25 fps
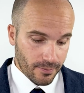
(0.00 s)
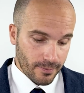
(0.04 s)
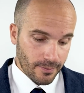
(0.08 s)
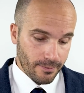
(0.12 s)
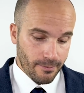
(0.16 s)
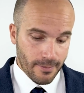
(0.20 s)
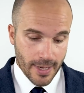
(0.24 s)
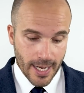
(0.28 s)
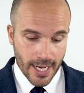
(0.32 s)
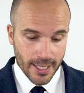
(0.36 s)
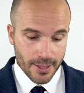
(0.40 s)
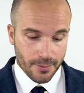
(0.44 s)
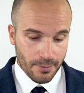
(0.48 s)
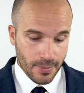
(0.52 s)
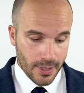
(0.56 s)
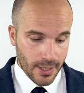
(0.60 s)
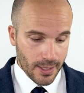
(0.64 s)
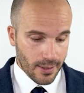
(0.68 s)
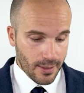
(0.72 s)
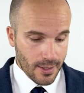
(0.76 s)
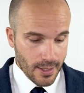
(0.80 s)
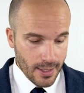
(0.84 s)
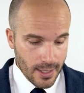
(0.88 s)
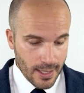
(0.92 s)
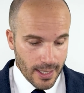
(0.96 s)
might
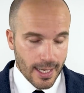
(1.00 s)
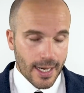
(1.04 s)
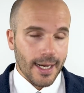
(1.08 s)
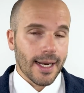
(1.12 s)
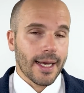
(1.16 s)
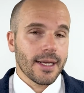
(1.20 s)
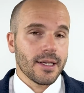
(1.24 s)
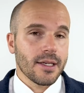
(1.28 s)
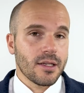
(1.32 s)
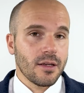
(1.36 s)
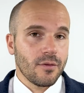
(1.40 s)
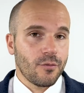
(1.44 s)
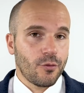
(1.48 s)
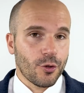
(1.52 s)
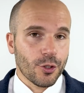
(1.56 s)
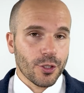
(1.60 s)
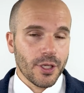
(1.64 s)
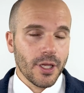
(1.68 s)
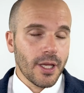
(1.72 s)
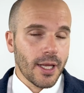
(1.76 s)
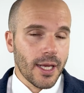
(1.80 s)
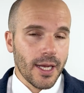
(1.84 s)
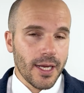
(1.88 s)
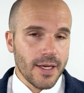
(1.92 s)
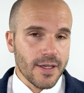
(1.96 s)
be a
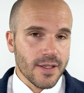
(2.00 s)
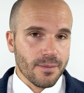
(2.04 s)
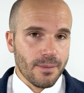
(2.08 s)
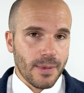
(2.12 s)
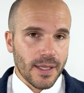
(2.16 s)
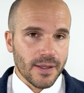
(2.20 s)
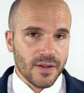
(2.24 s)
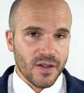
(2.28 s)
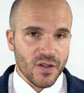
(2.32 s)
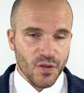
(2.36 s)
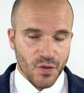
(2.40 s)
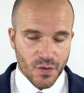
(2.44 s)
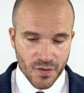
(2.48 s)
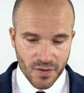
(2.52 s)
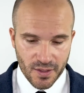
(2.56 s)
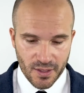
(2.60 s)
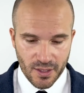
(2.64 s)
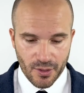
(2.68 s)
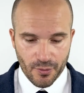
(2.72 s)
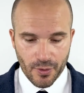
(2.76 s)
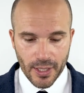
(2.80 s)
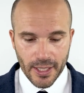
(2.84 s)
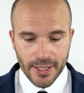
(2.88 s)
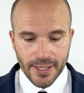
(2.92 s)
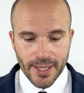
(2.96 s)
1940 case, but it
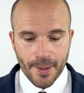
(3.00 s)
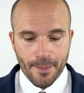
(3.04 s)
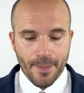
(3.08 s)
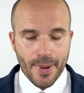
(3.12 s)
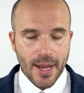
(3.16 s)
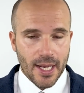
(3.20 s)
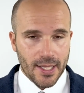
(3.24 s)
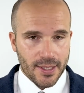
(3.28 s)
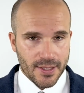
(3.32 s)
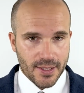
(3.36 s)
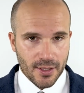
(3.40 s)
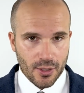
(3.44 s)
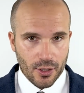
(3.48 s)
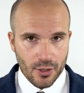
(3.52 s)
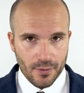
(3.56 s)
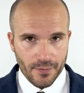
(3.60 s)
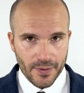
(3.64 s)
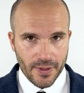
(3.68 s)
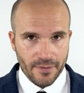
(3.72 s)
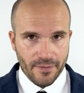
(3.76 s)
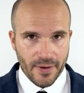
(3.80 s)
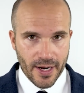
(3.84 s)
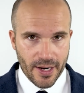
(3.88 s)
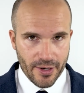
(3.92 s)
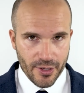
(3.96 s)
really depends on
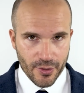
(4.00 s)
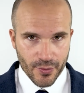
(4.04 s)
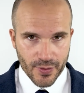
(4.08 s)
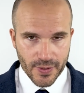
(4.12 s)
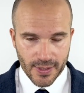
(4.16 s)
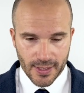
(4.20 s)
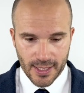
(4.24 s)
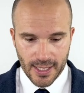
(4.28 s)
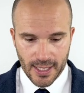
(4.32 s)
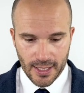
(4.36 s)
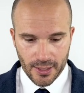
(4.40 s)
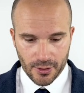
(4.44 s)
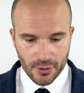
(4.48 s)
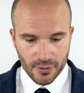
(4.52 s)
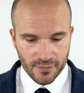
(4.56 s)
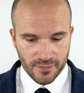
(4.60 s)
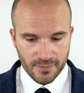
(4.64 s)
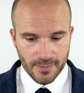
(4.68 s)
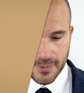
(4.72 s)
the various date of